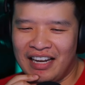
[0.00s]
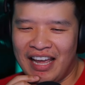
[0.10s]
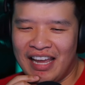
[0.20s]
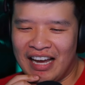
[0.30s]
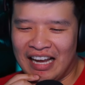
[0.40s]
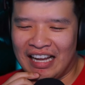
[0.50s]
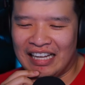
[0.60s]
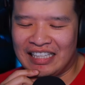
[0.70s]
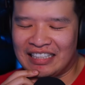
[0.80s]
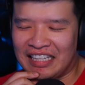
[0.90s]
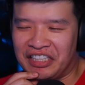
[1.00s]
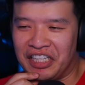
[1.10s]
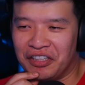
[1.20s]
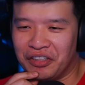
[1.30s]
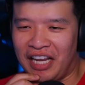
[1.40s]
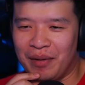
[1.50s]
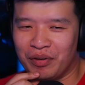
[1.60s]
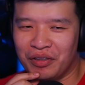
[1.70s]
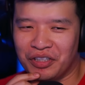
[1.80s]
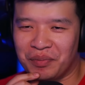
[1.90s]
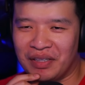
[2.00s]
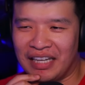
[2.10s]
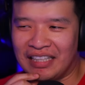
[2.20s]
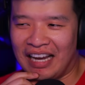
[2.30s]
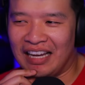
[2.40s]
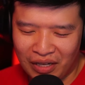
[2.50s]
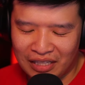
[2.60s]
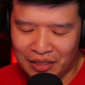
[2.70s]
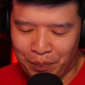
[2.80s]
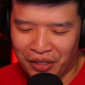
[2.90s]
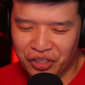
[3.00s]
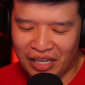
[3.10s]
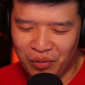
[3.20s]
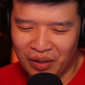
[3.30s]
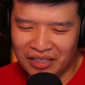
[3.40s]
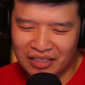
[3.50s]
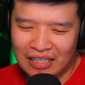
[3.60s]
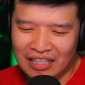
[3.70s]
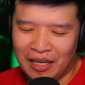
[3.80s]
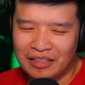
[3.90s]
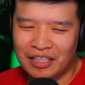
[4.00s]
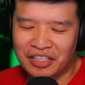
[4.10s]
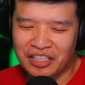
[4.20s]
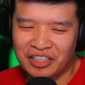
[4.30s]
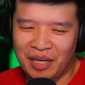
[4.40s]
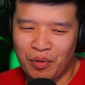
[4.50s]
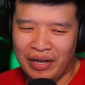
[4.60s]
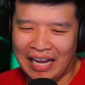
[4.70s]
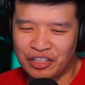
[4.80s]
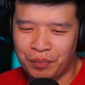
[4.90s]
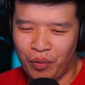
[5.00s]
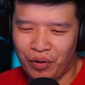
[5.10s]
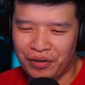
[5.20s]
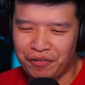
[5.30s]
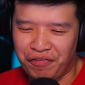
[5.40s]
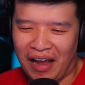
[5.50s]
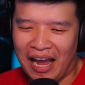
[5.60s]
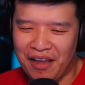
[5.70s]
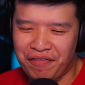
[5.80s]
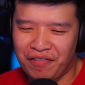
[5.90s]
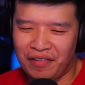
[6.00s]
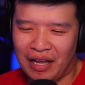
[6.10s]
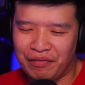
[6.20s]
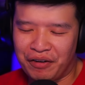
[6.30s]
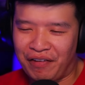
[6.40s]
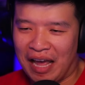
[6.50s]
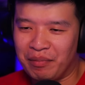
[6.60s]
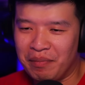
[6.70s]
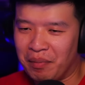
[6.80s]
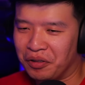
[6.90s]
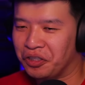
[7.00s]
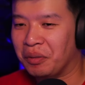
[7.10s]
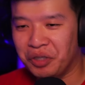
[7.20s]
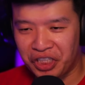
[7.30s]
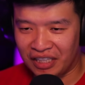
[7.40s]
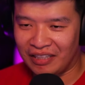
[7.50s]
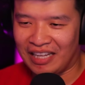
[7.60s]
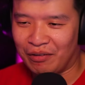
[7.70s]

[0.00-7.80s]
I think it's like dinner table or something like that. The punchline was that the dinner table can support five of their family members or some shit like that,